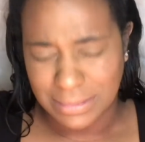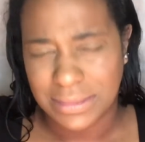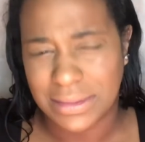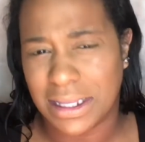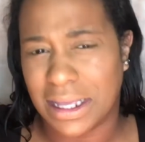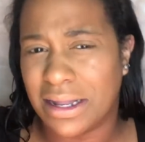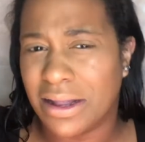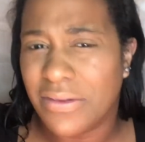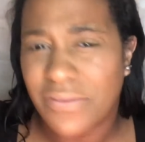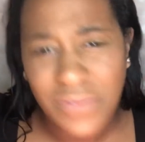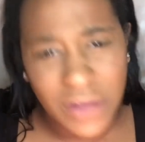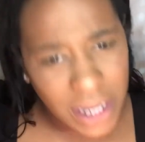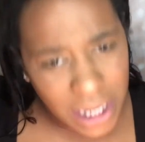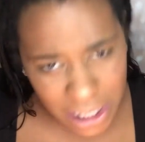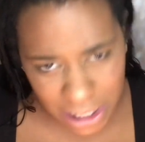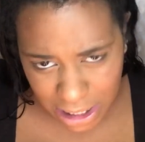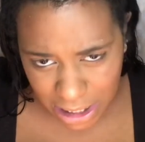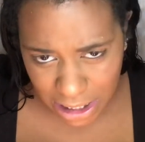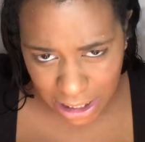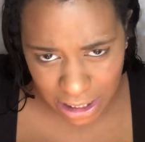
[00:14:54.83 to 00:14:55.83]
Now the
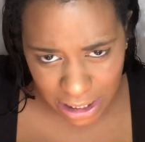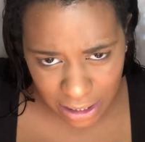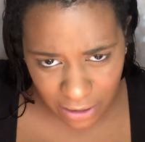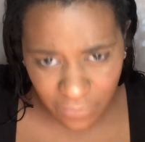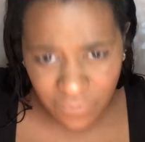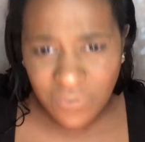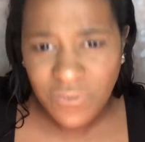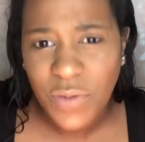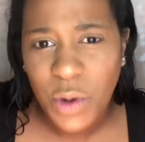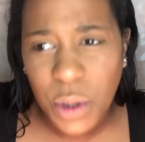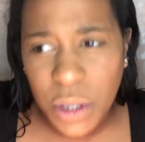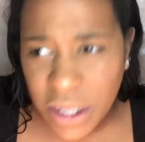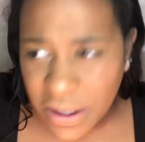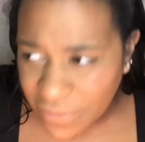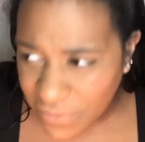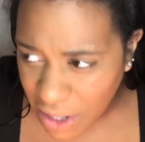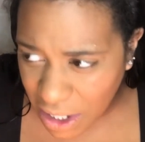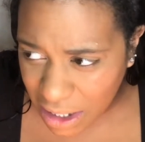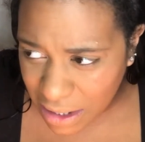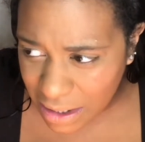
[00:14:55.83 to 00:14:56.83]
fuck? 40
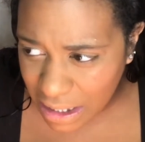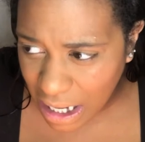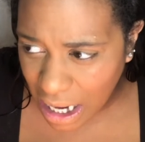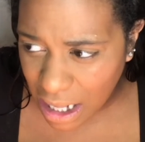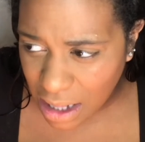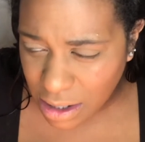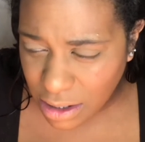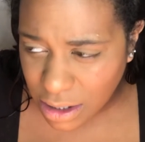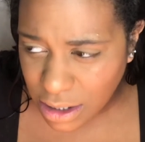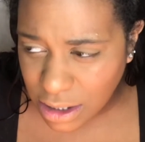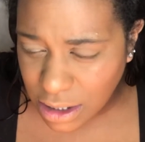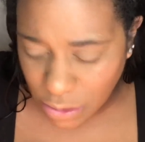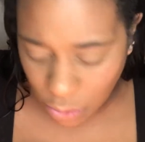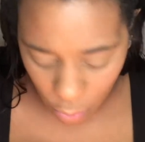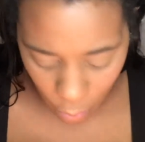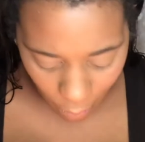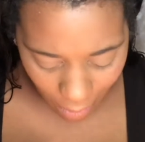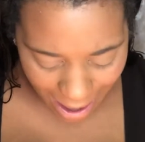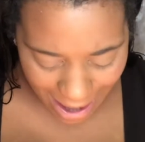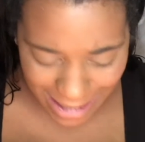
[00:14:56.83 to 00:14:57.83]
fucking dollars?
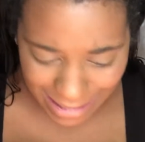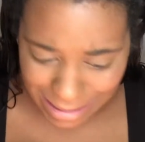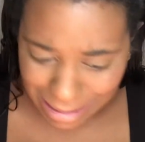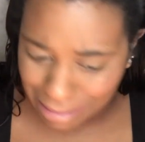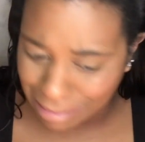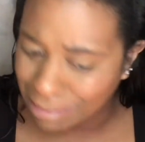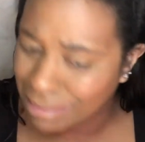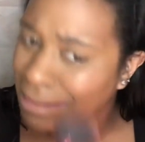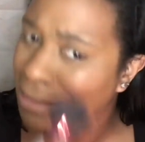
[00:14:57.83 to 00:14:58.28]
What?